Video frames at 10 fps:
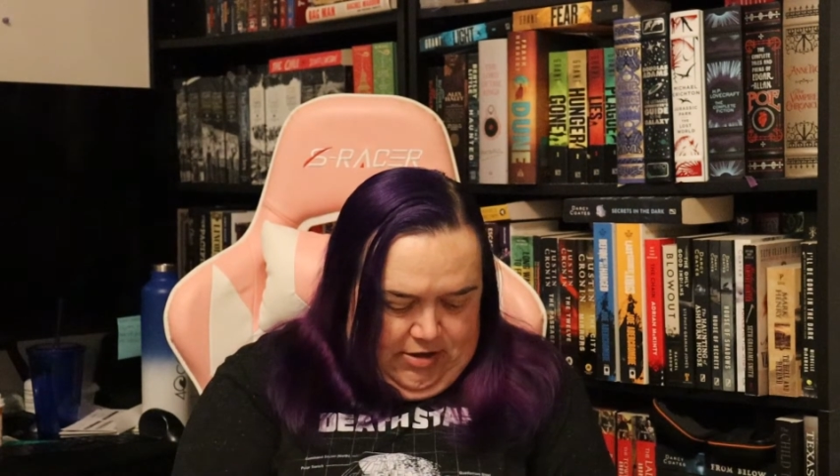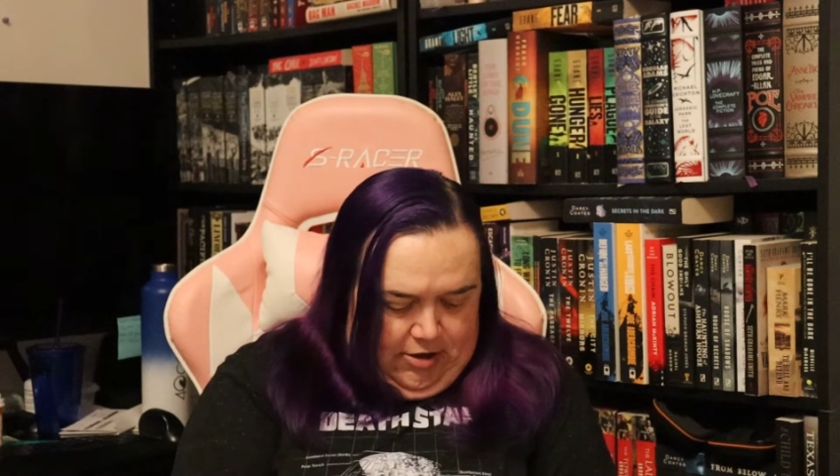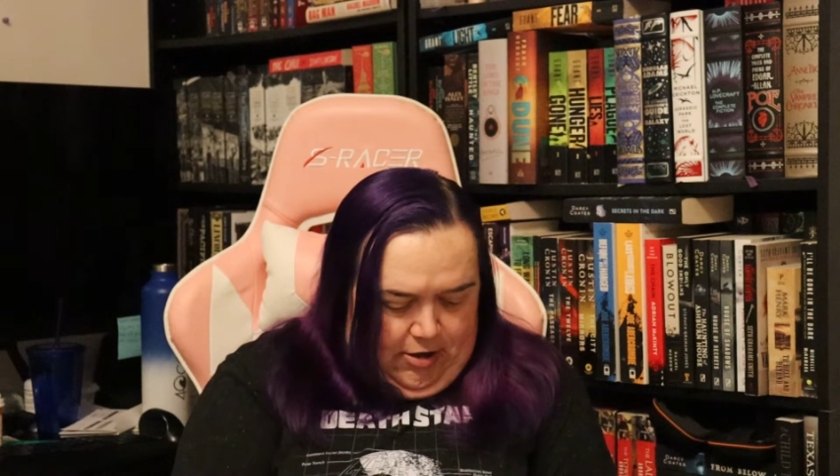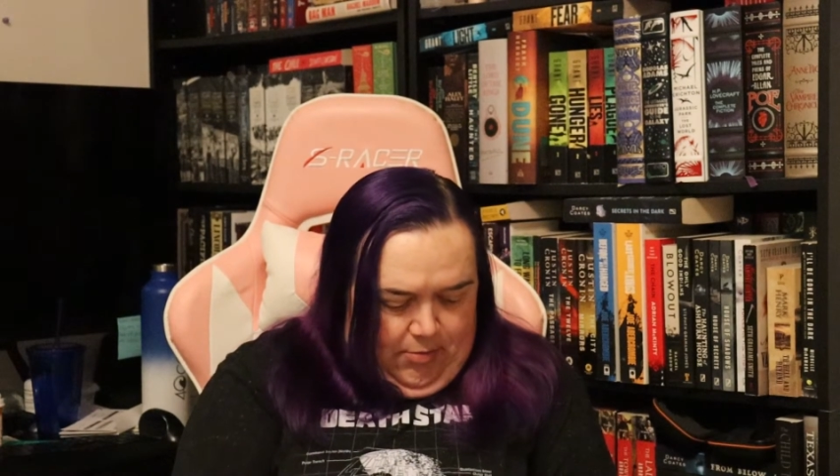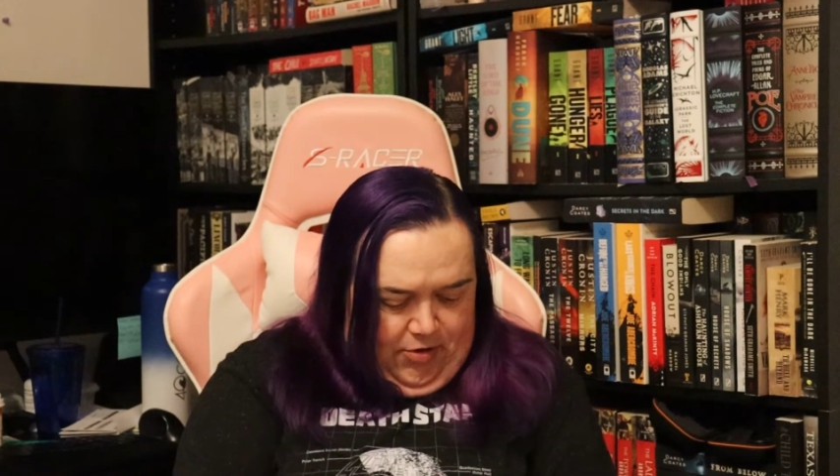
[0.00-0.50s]

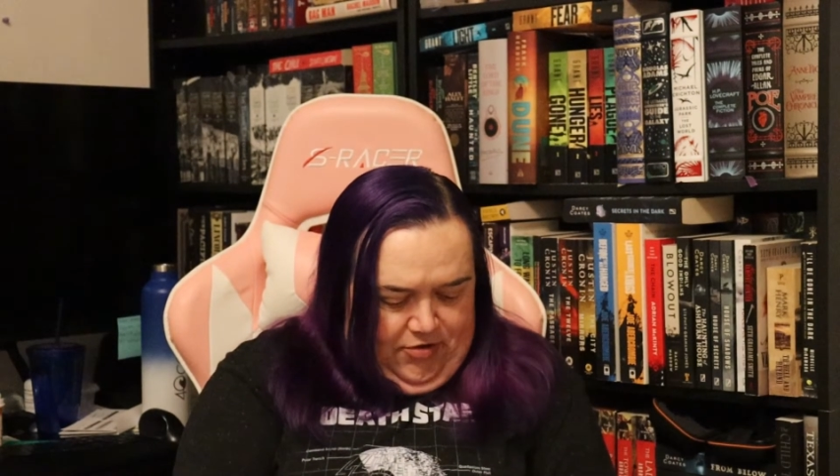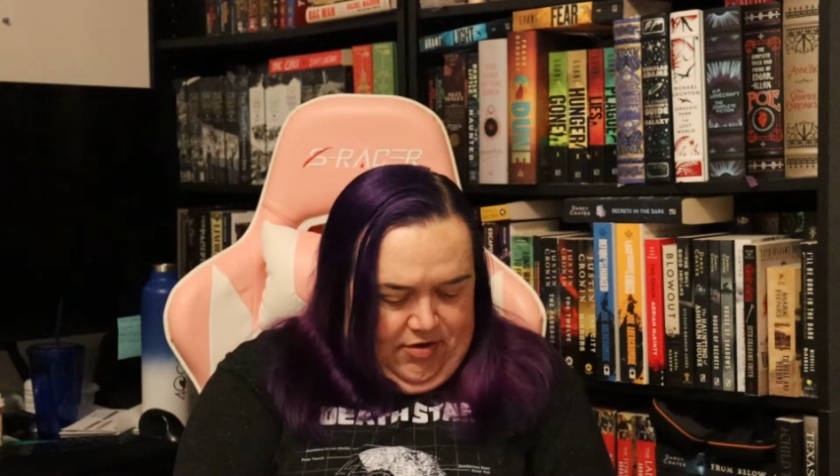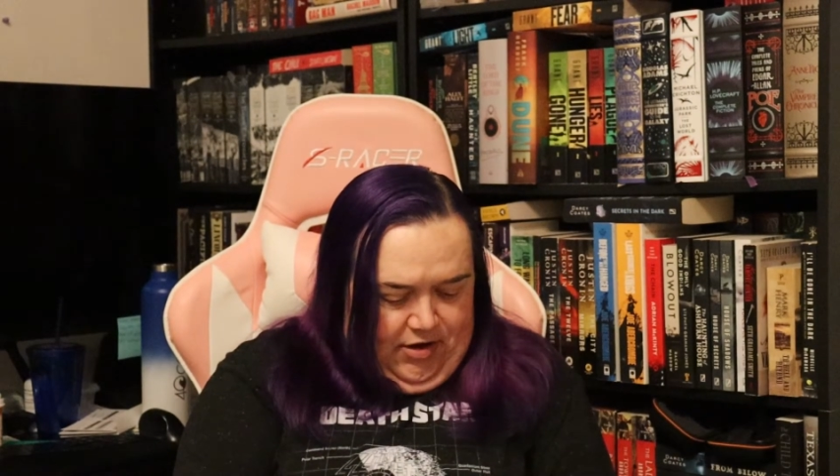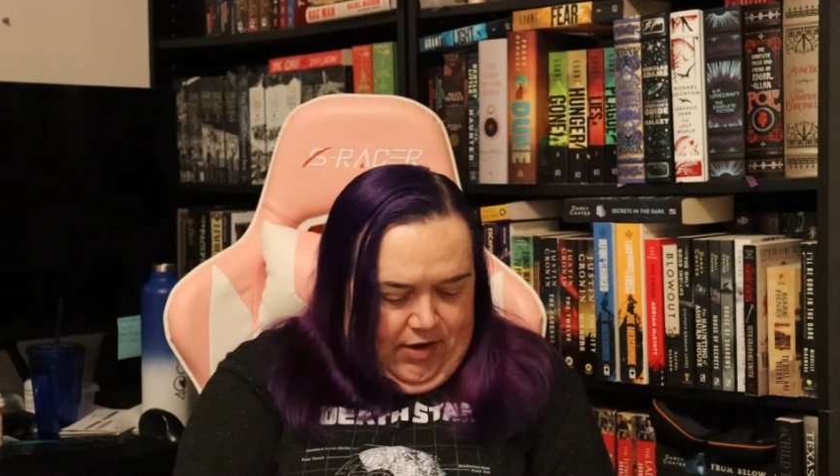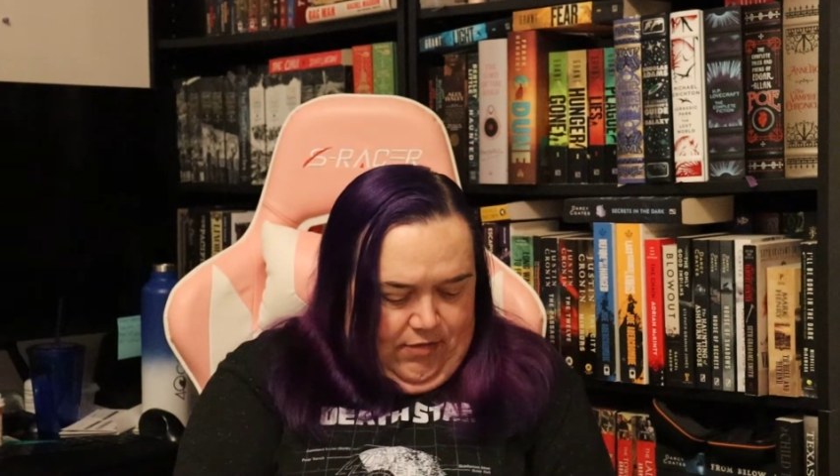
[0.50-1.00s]

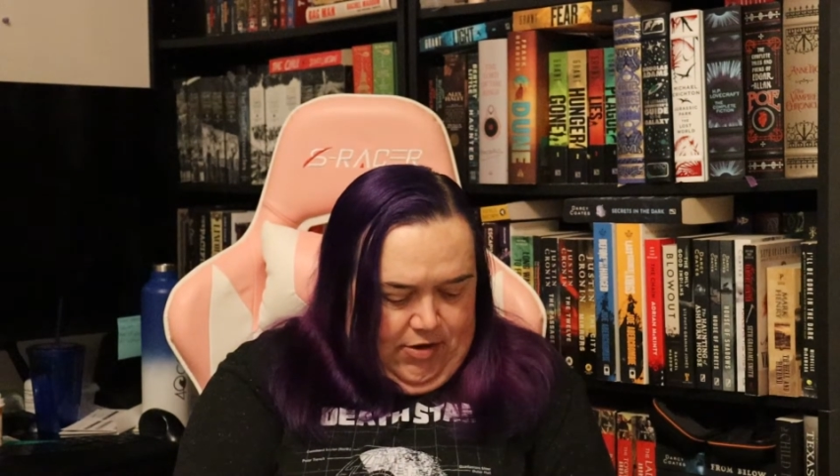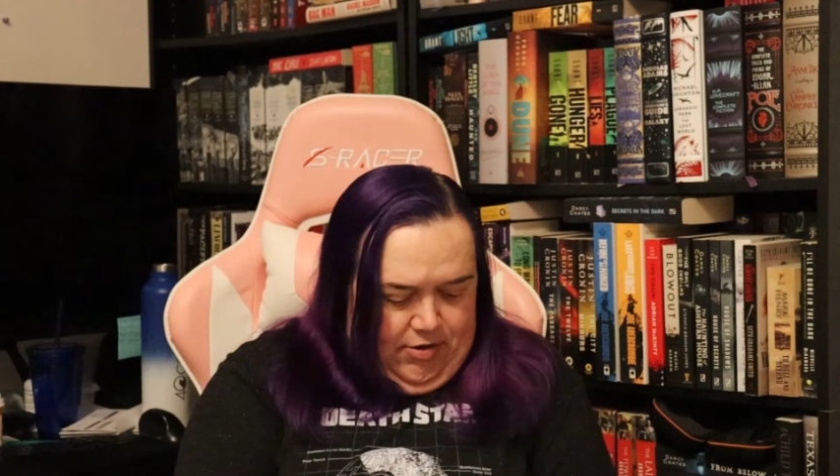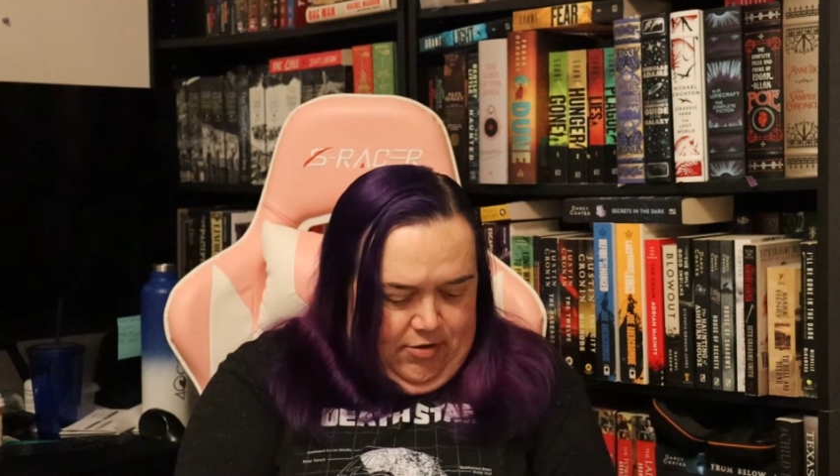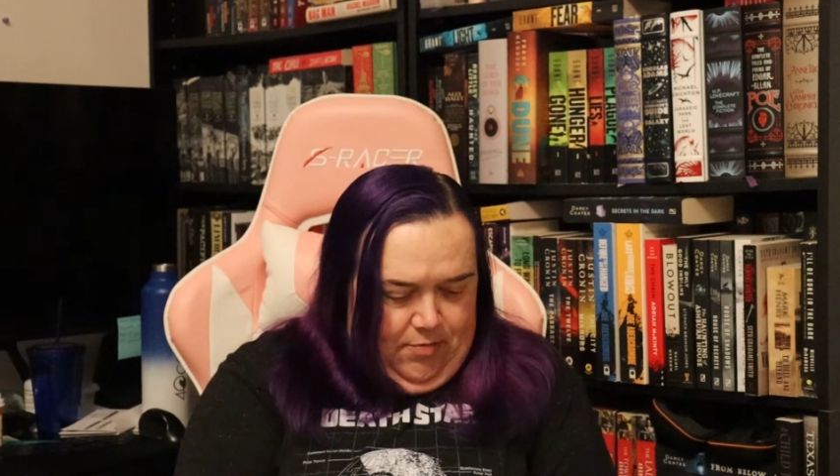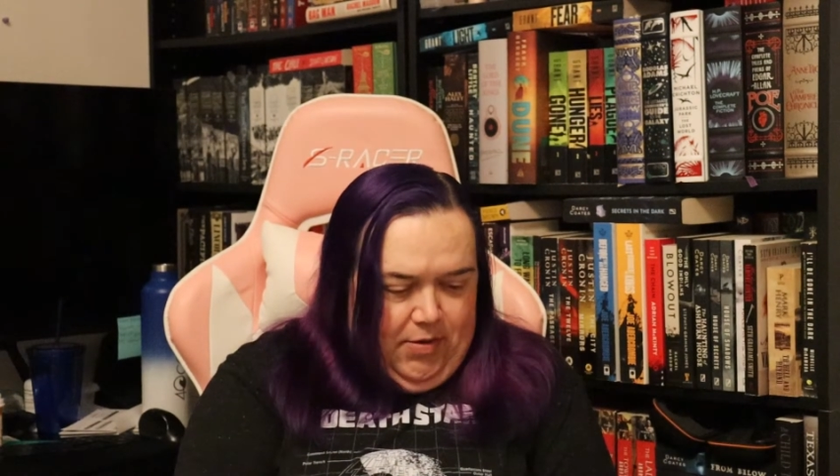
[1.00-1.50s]
Almost
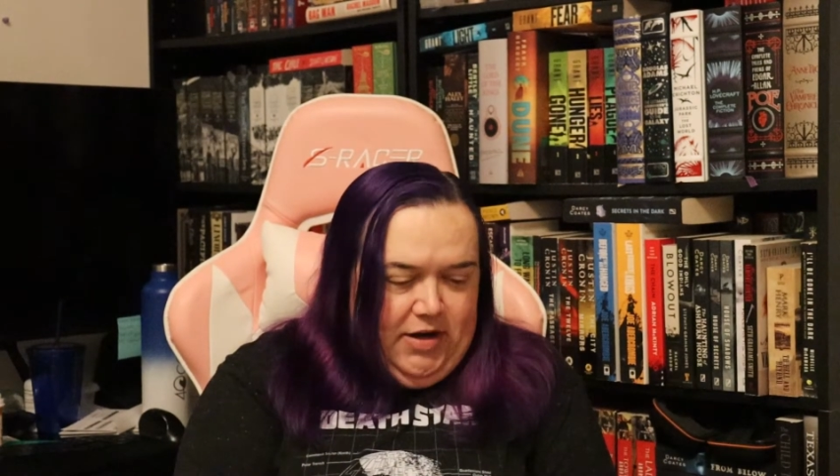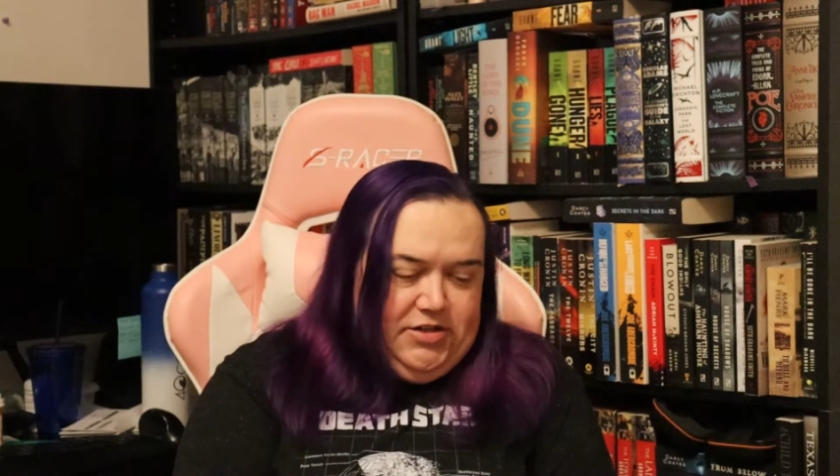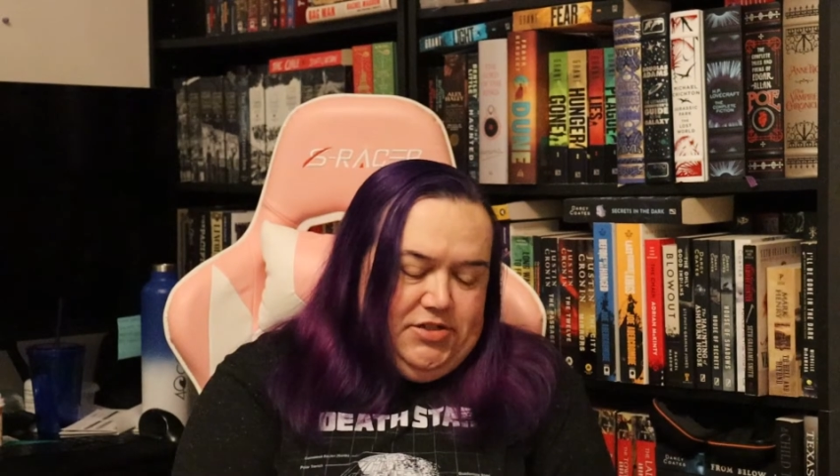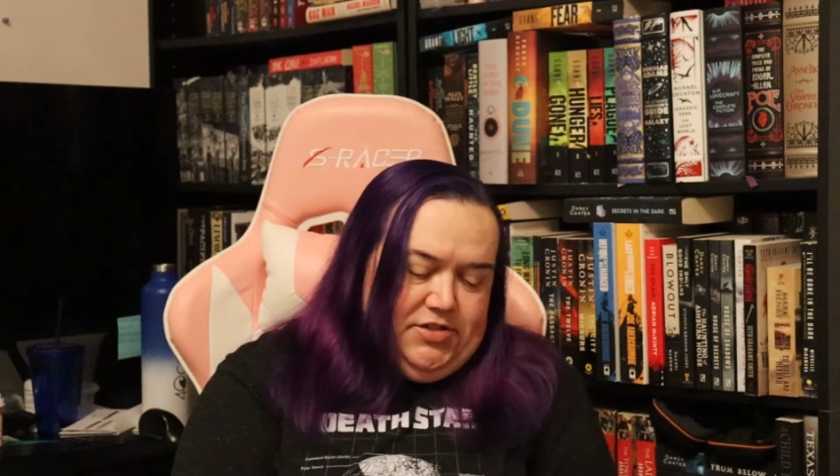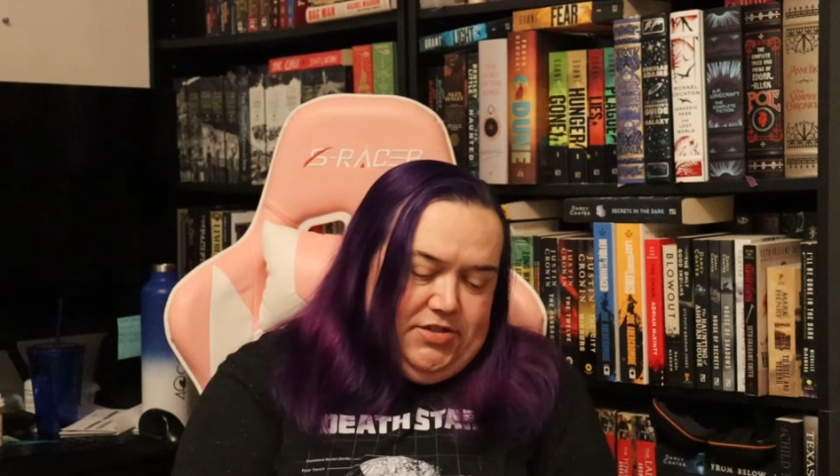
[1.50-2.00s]
1,100
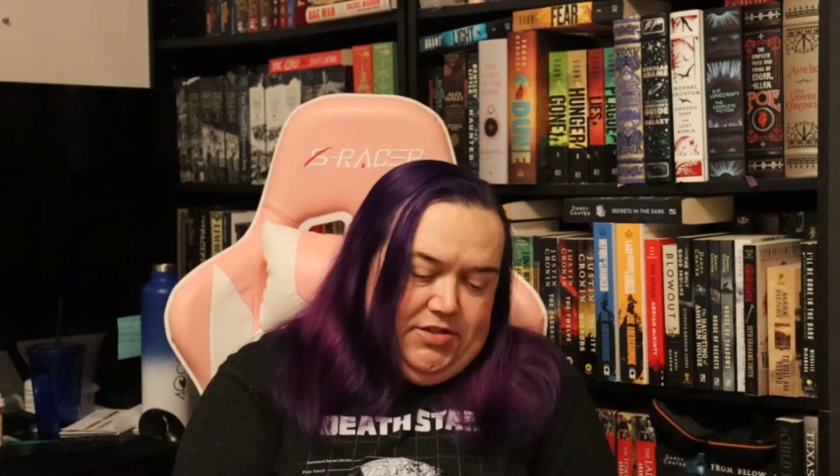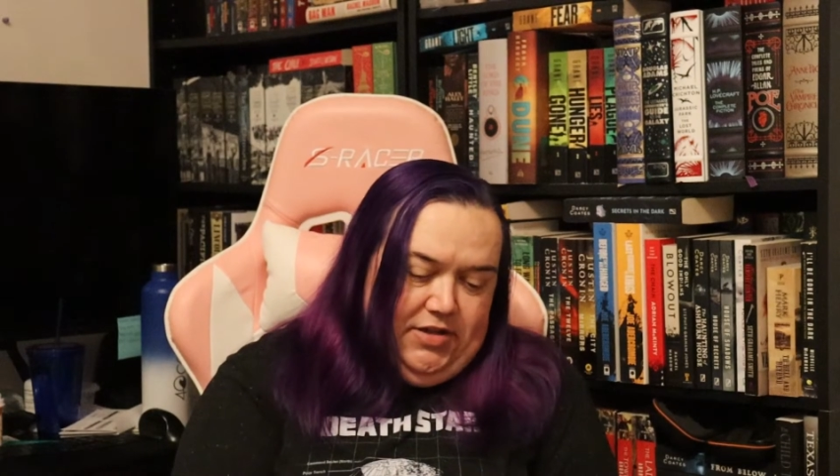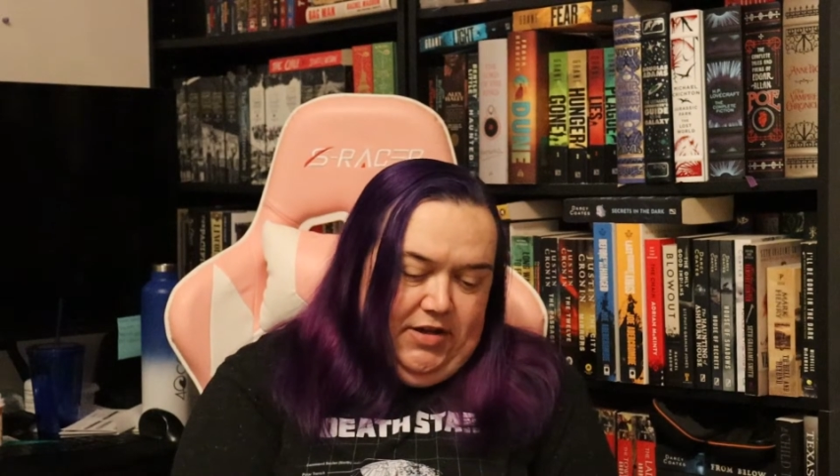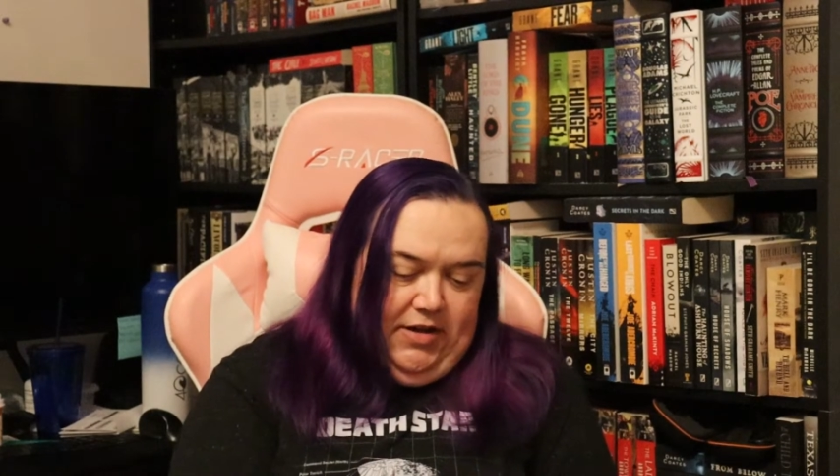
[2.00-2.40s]
pages.